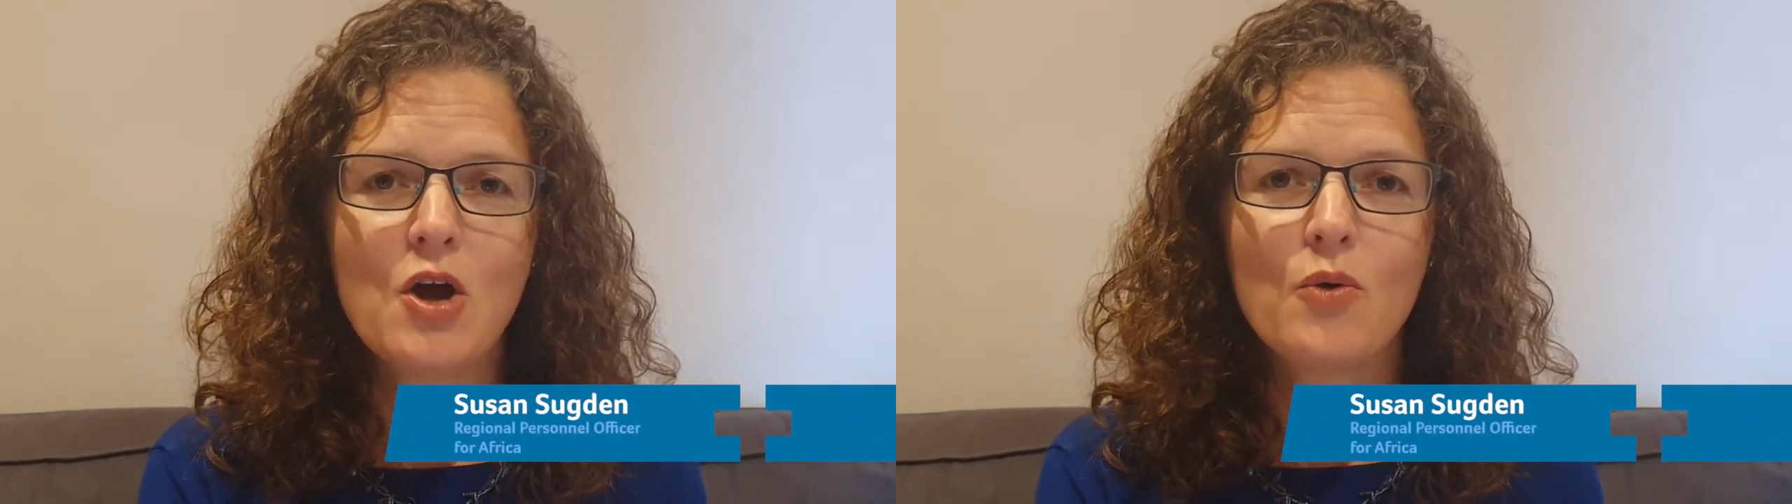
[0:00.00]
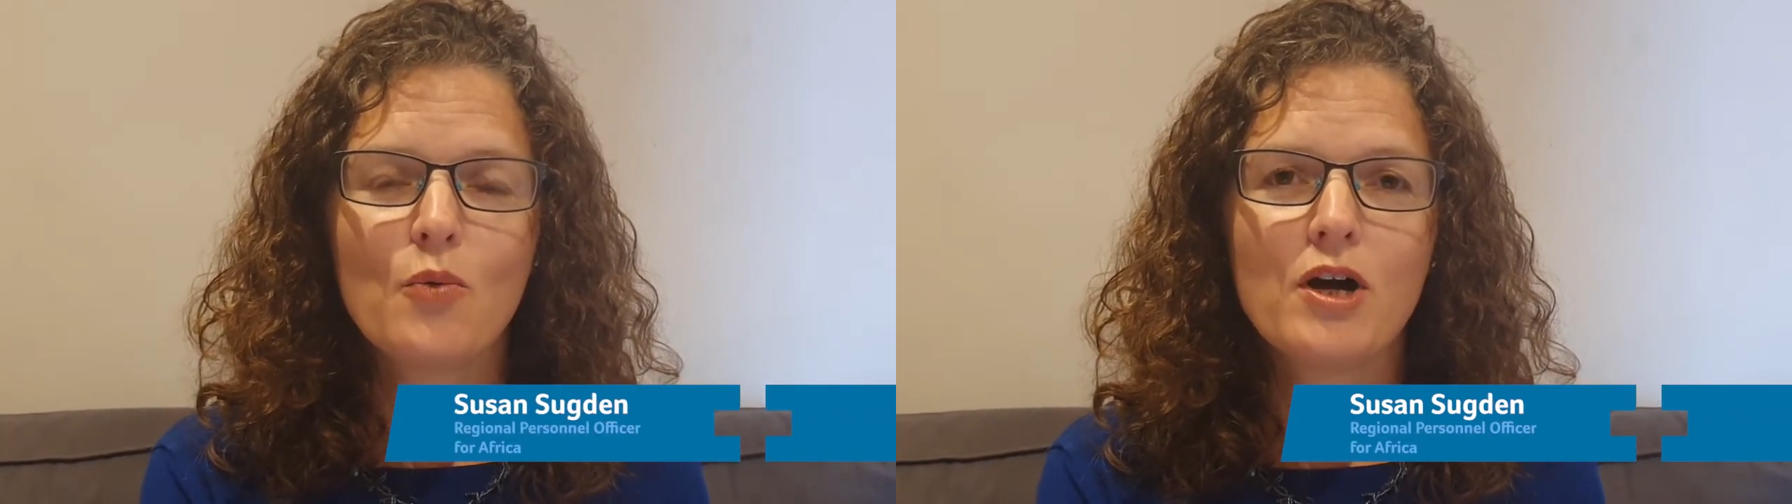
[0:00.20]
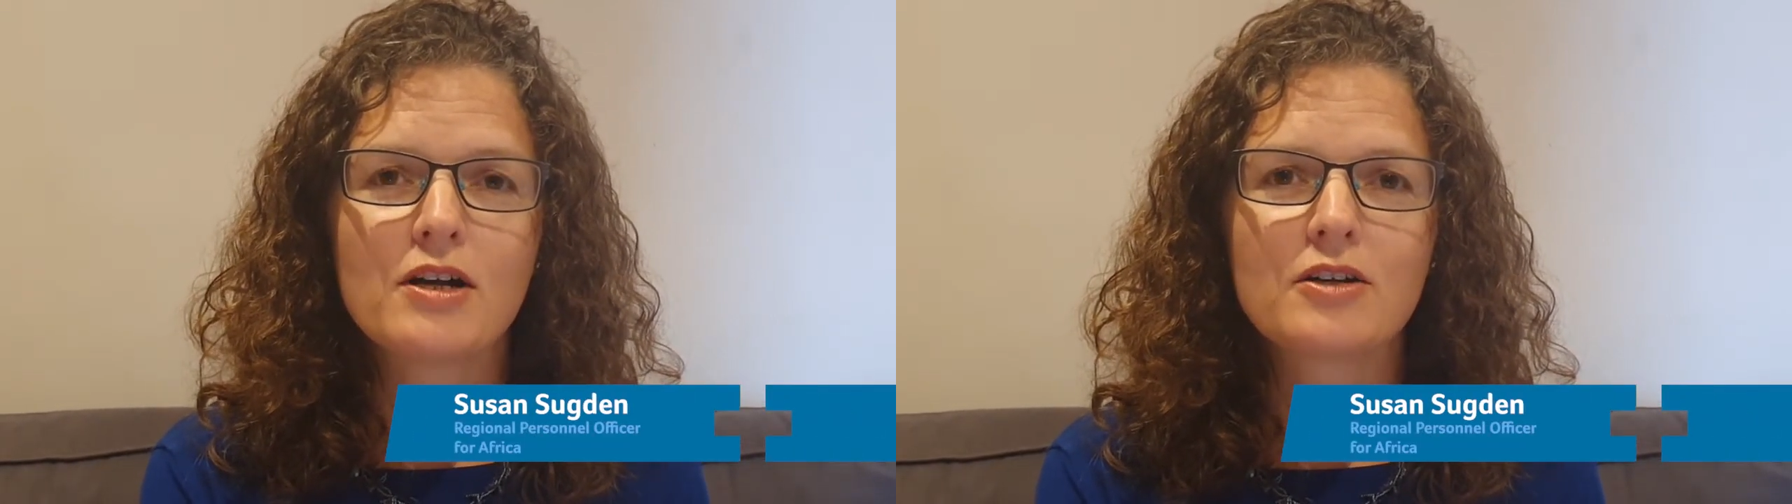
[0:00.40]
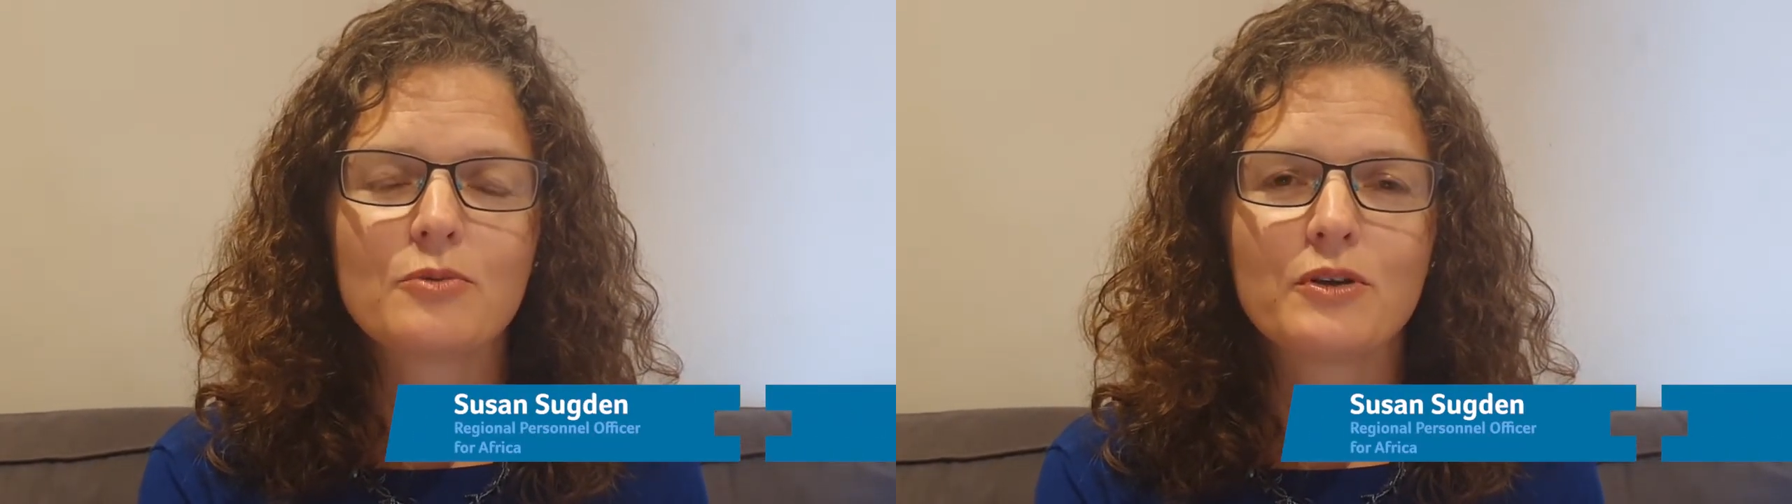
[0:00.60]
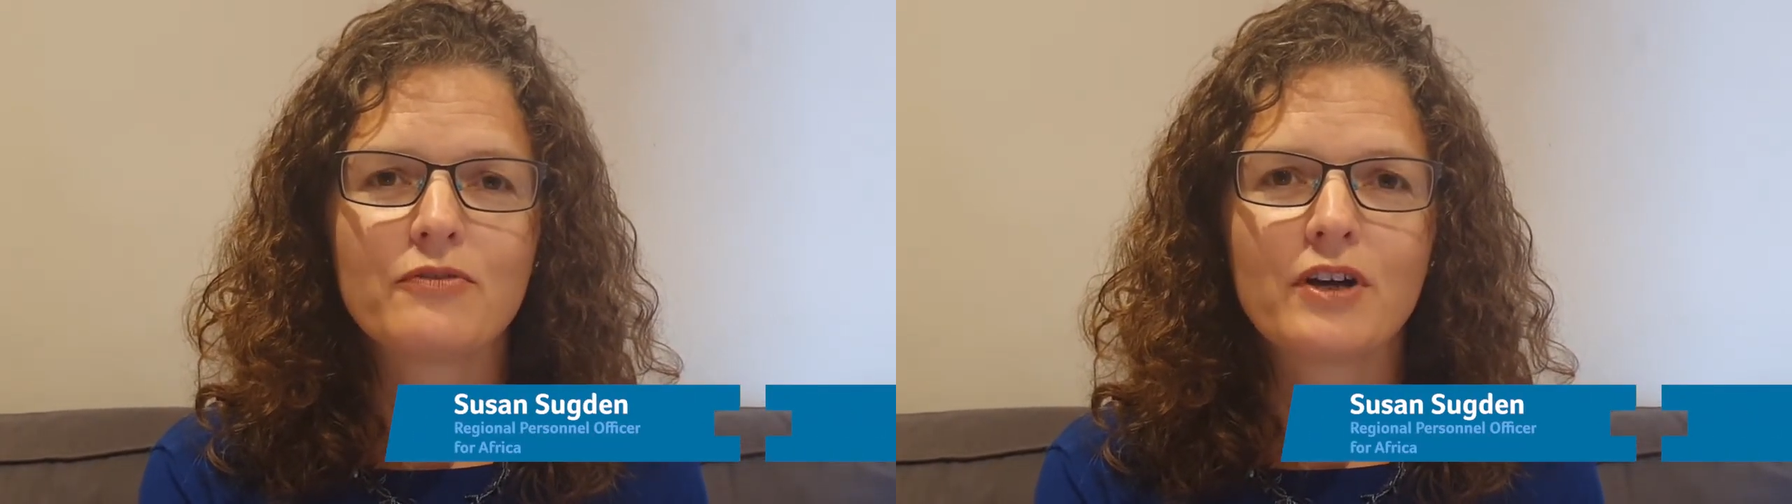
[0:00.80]
work
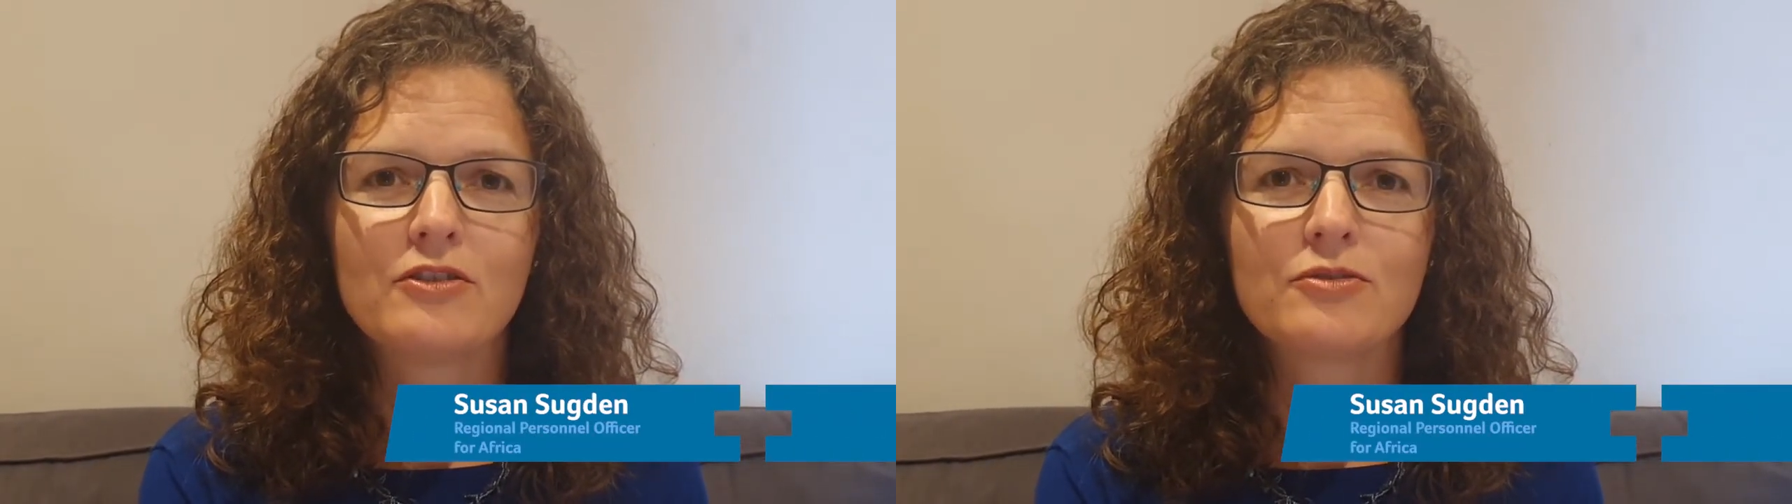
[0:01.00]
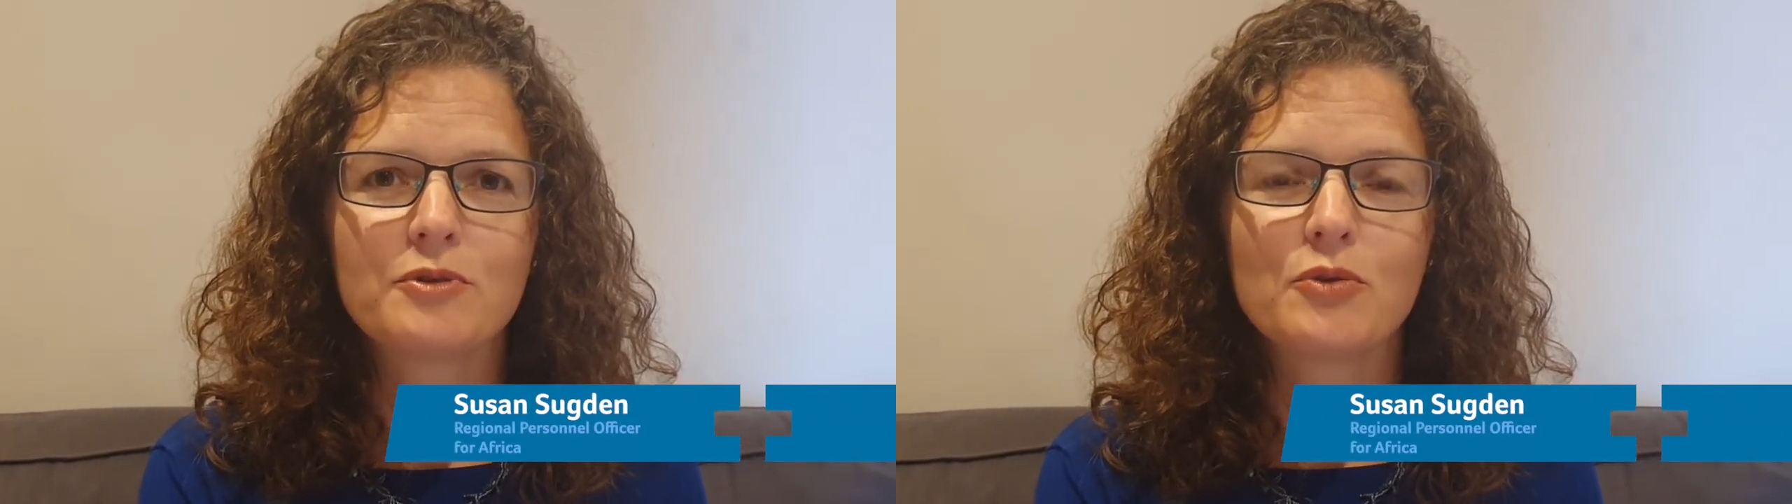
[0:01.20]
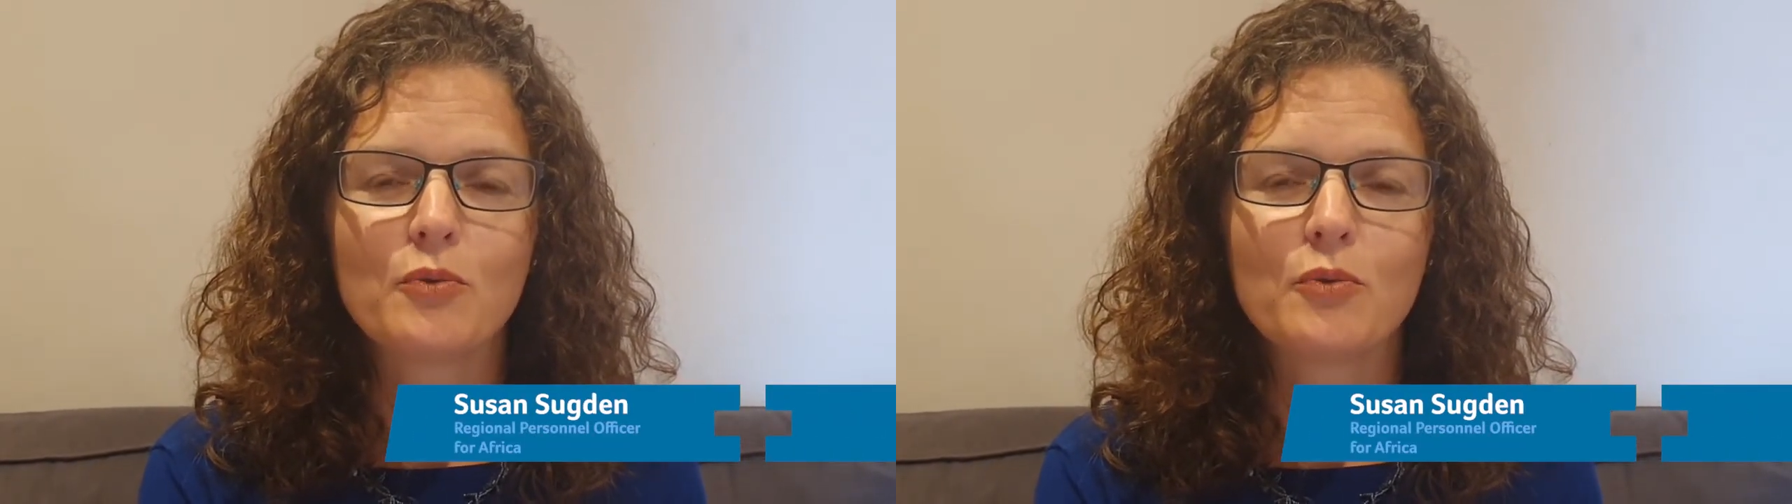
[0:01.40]
with vulnerable